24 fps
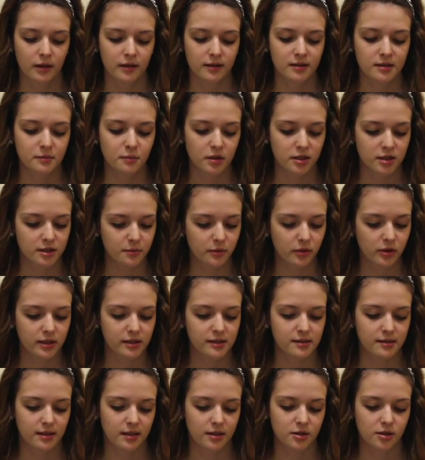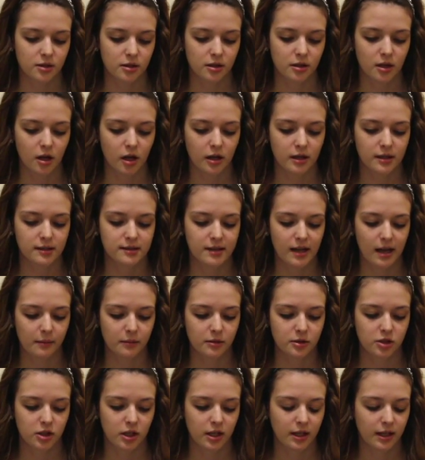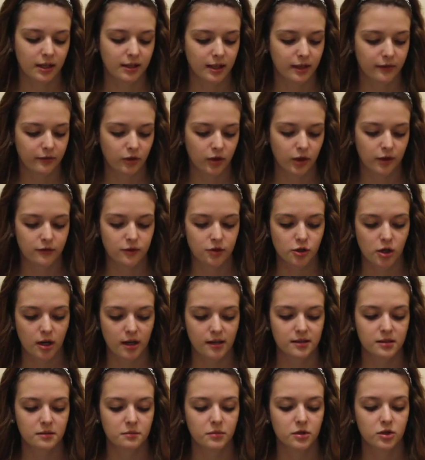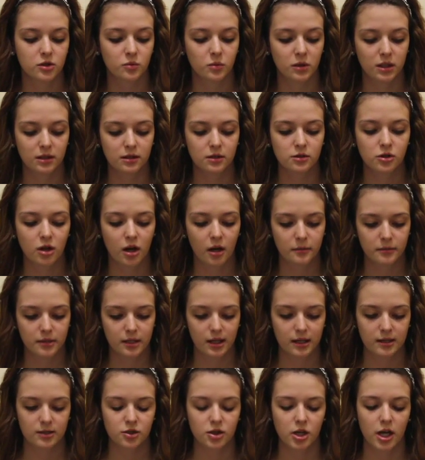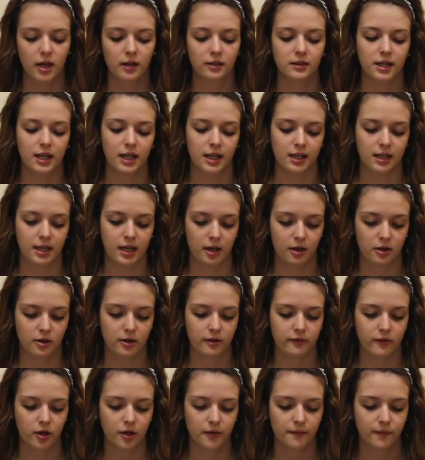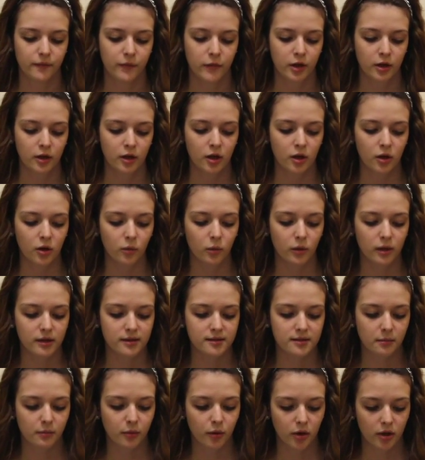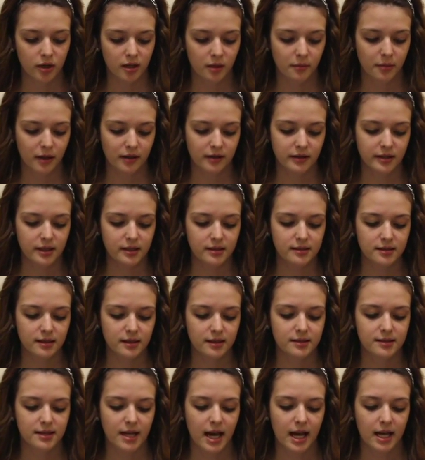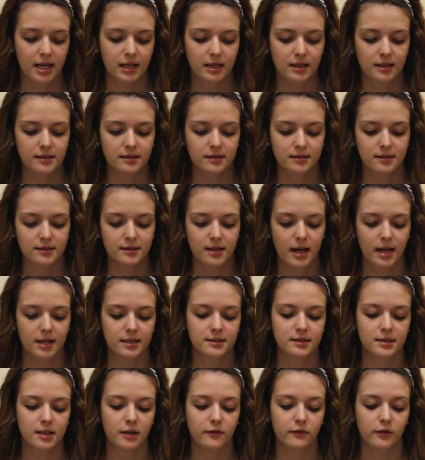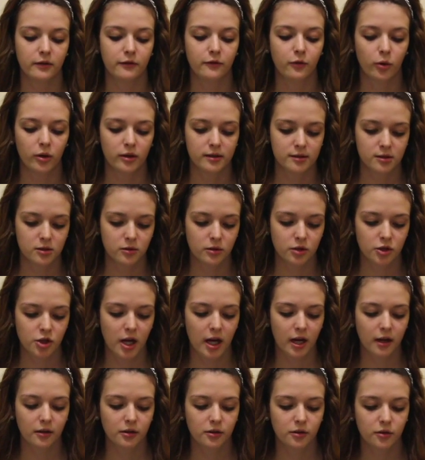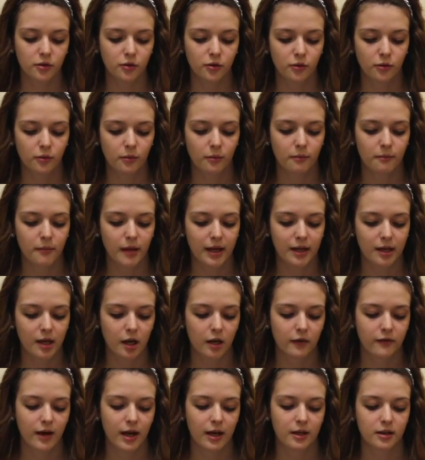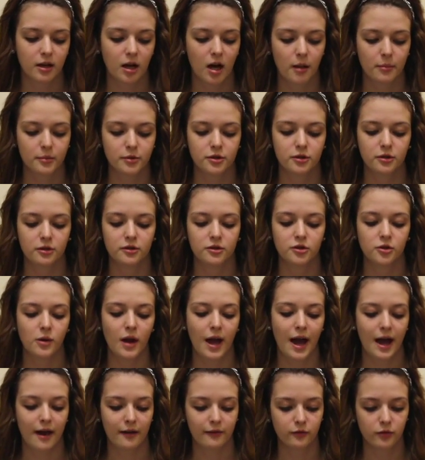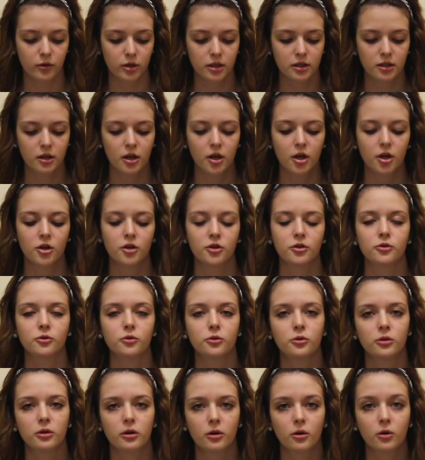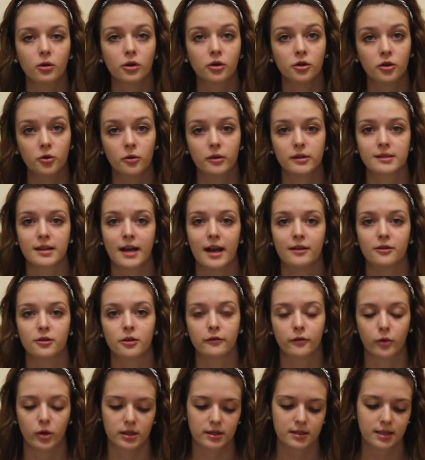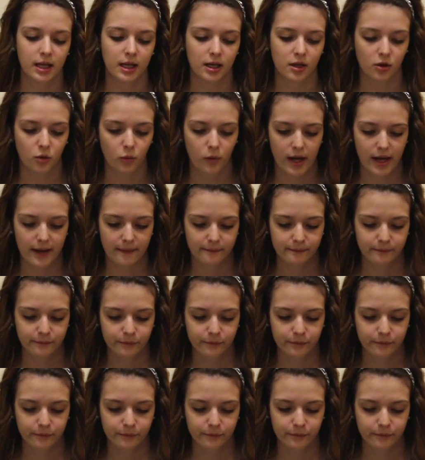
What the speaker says: This principle is centered on establishing a level of trust between the traumatized child and caregiver. What is important about this is that it is designed to give a voice to a child who may not have had the opportunity to have one or who has had their voice taken away.